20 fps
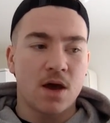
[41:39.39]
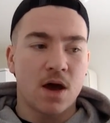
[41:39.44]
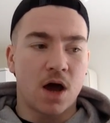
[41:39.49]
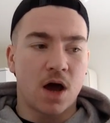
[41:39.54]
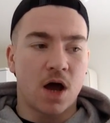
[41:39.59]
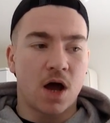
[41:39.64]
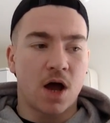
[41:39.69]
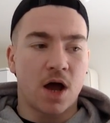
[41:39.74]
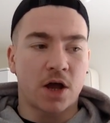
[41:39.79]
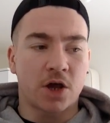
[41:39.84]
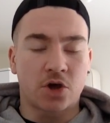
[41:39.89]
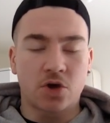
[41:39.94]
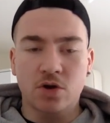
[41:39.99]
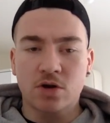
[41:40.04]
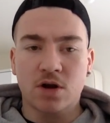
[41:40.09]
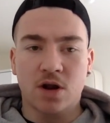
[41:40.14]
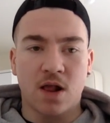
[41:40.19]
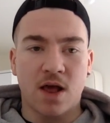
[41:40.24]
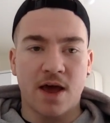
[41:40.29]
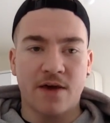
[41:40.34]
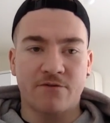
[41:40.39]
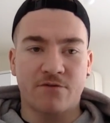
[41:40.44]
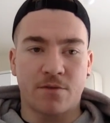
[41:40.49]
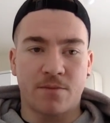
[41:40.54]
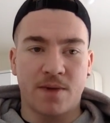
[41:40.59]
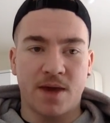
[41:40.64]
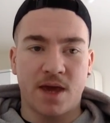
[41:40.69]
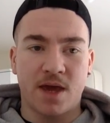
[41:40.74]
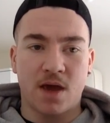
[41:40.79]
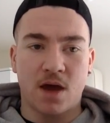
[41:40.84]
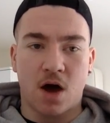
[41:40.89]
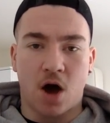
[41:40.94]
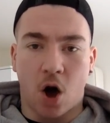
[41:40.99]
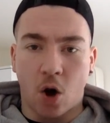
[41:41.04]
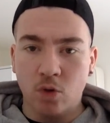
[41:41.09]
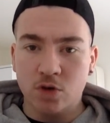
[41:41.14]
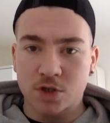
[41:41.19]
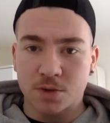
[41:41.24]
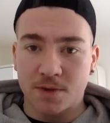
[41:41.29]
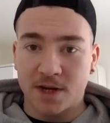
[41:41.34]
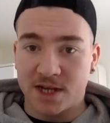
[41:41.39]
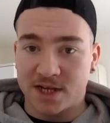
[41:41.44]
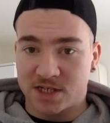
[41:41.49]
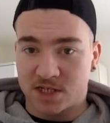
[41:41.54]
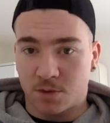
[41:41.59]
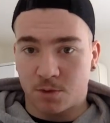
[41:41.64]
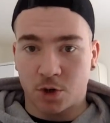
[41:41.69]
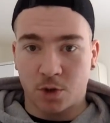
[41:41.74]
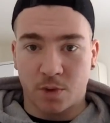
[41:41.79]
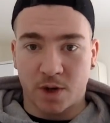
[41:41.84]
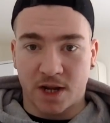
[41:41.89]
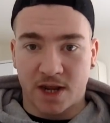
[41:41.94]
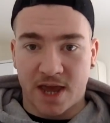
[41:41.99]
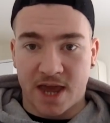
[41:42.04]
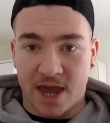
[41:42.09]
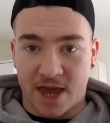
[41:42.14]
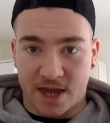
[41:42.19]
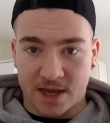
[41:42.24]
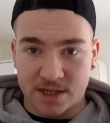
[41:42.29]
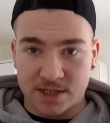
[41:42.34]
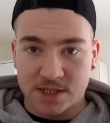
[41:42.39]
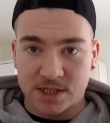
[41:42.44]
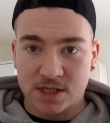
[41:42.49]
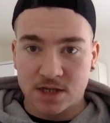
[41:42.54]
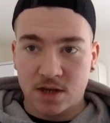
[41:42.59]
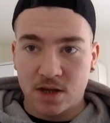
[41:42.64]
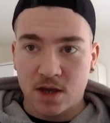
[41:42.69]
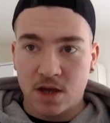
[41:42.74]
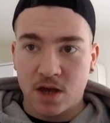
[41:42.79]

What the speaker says: A good client for me, ultimately, is someone who adheres.